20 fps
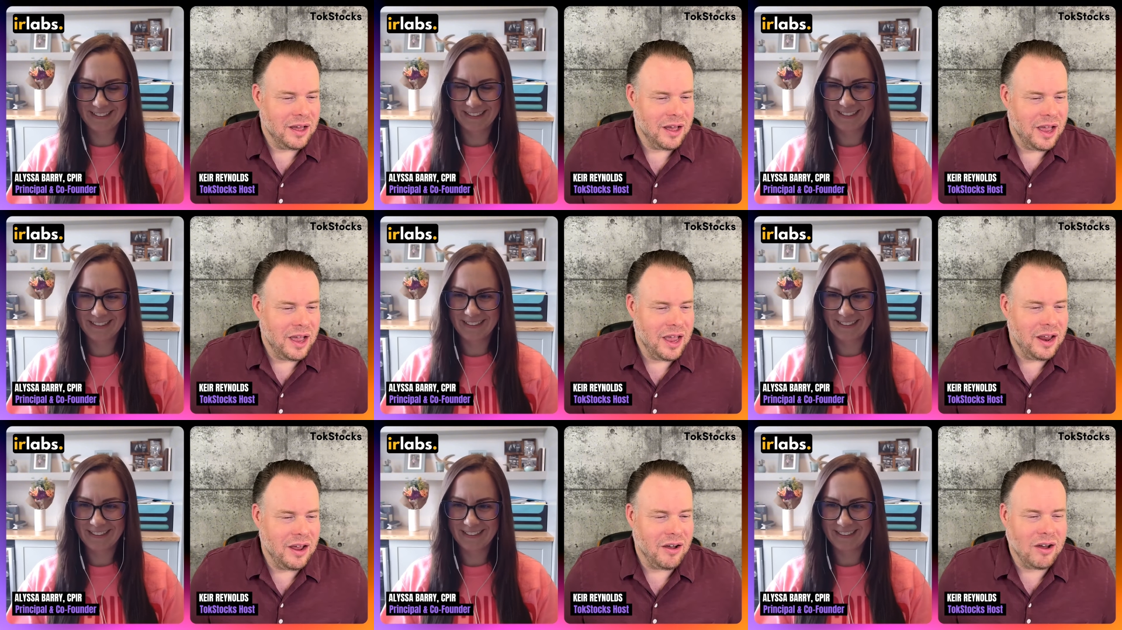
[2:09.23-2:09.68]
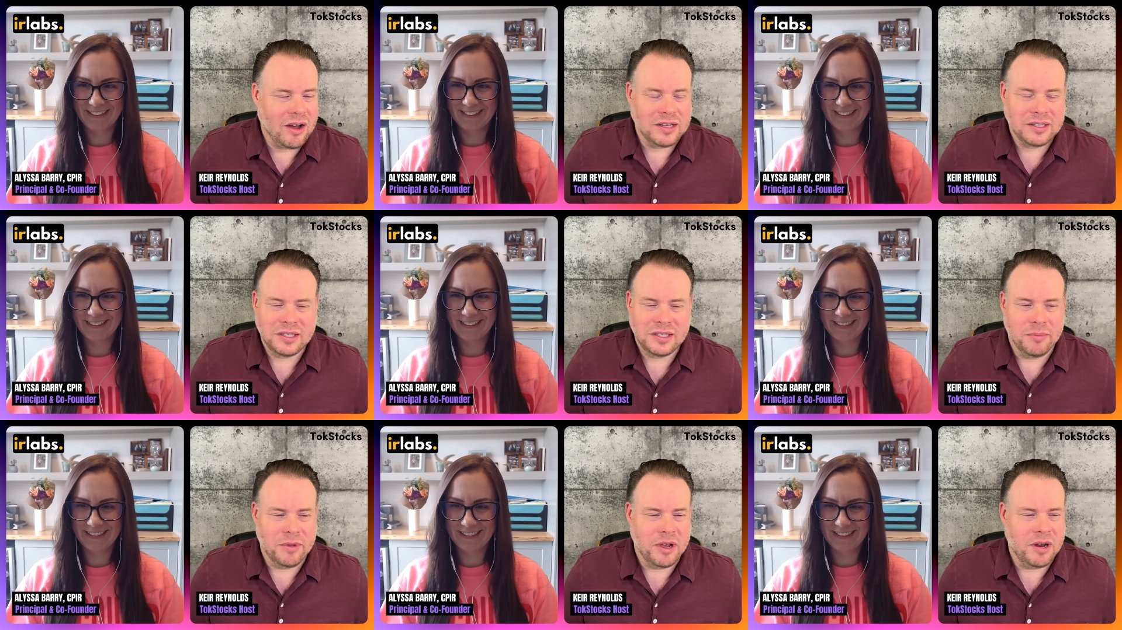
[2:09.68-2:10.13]
Speaker 1: And
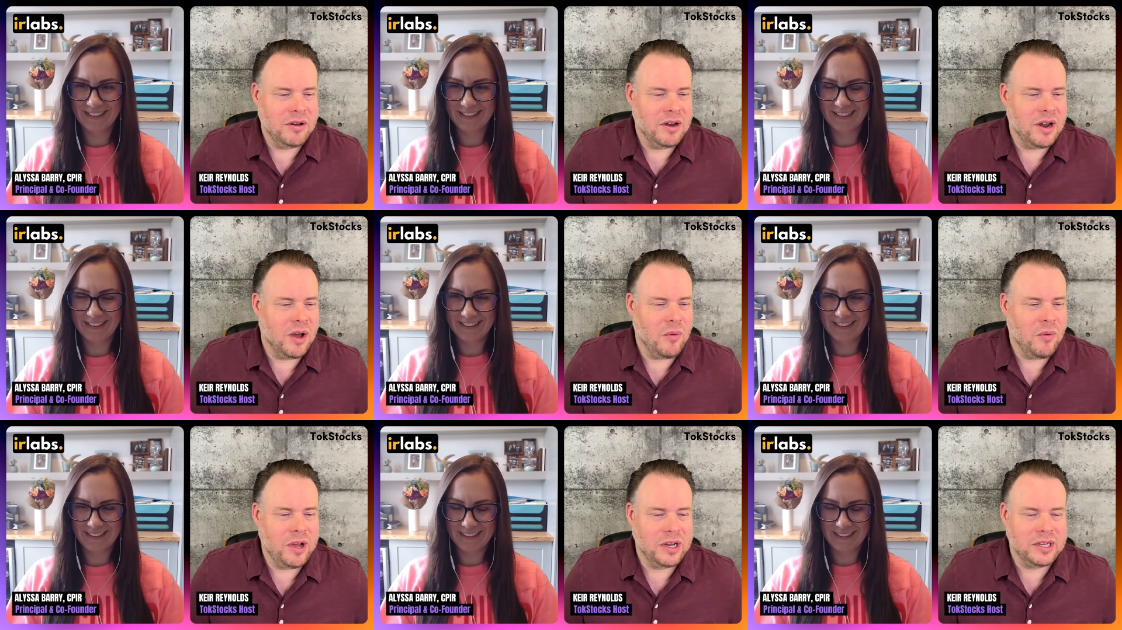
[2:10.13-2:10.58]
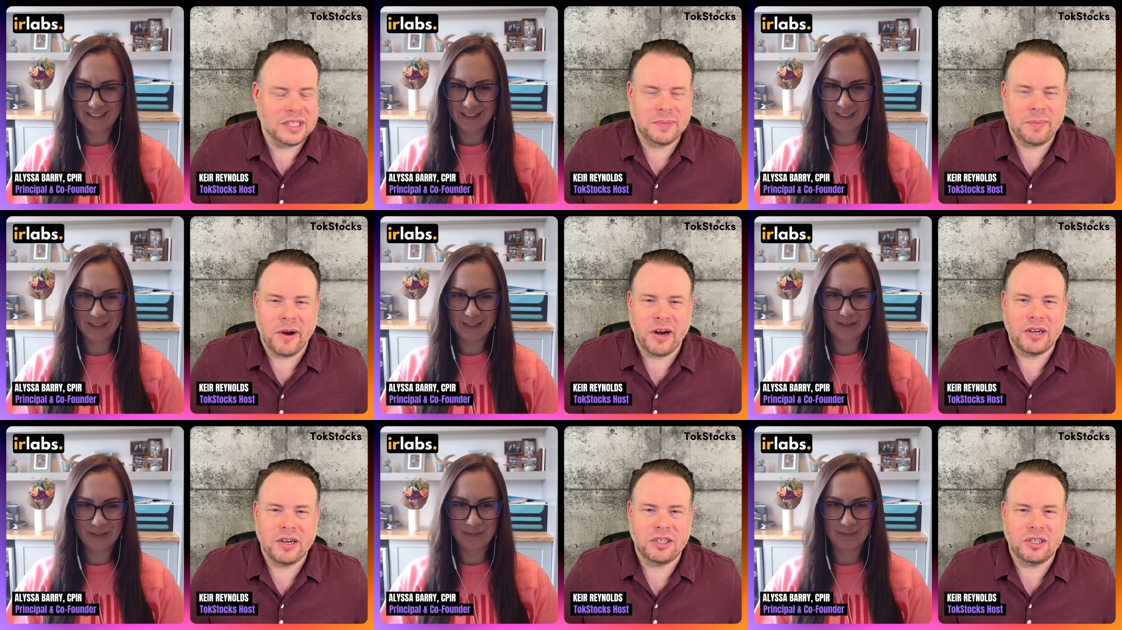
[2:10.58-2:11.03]
awesome. And uh, what
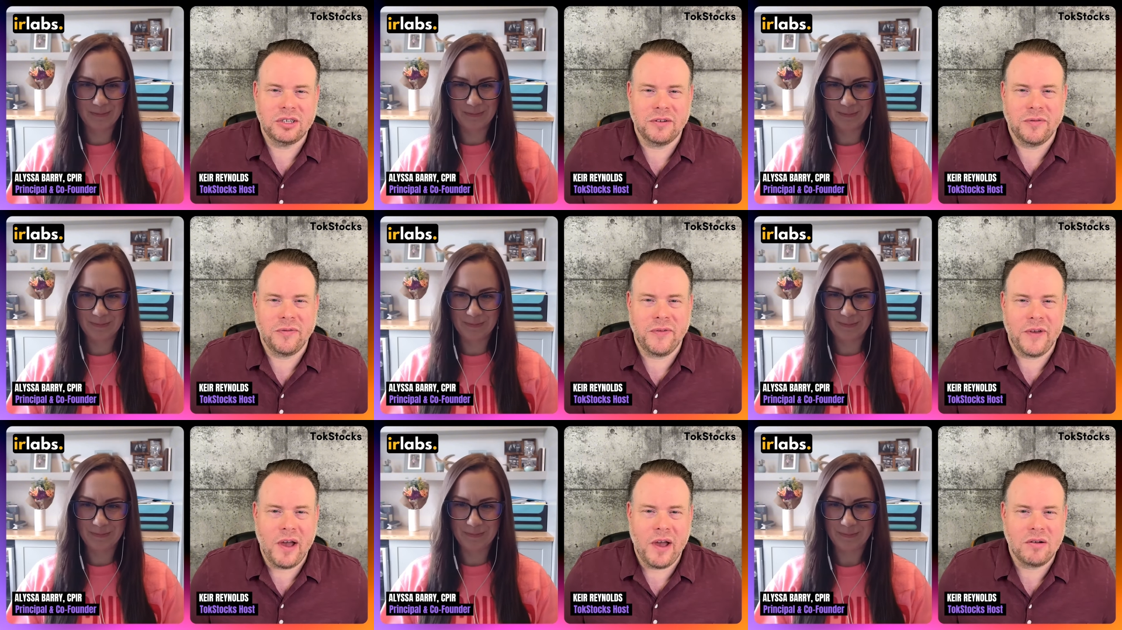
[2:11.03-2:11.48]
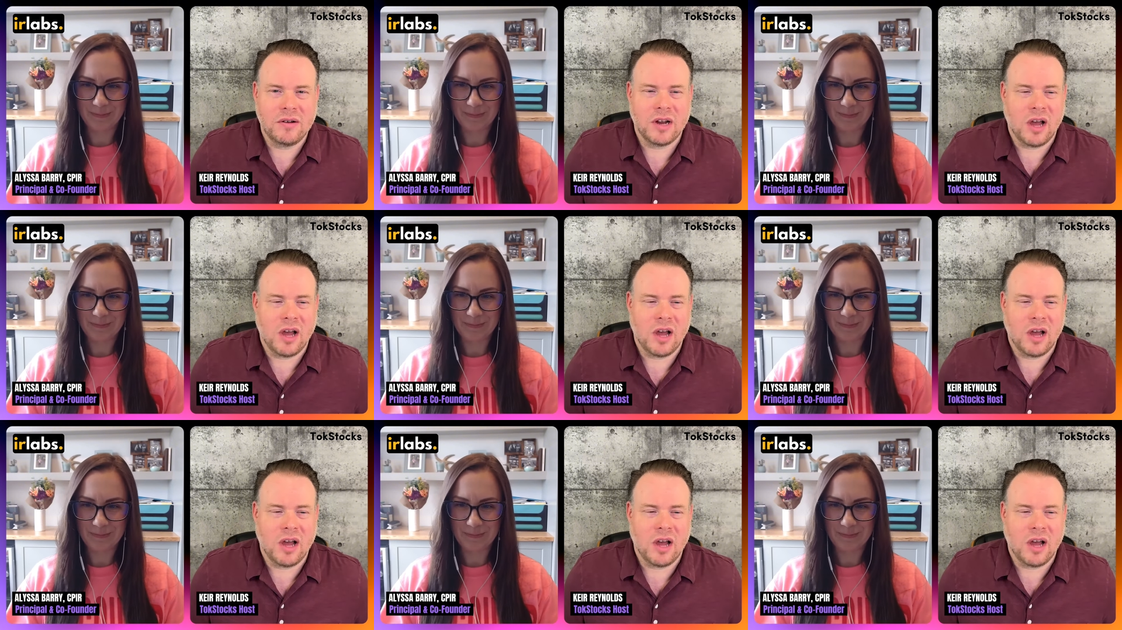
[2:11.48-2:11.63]
inspired you to found